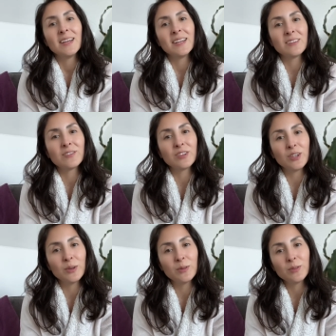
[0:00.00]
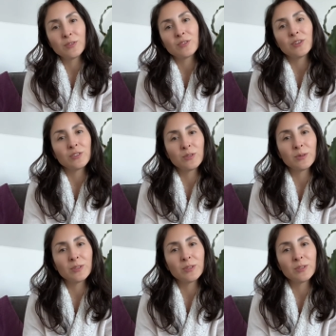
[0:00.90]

It's used to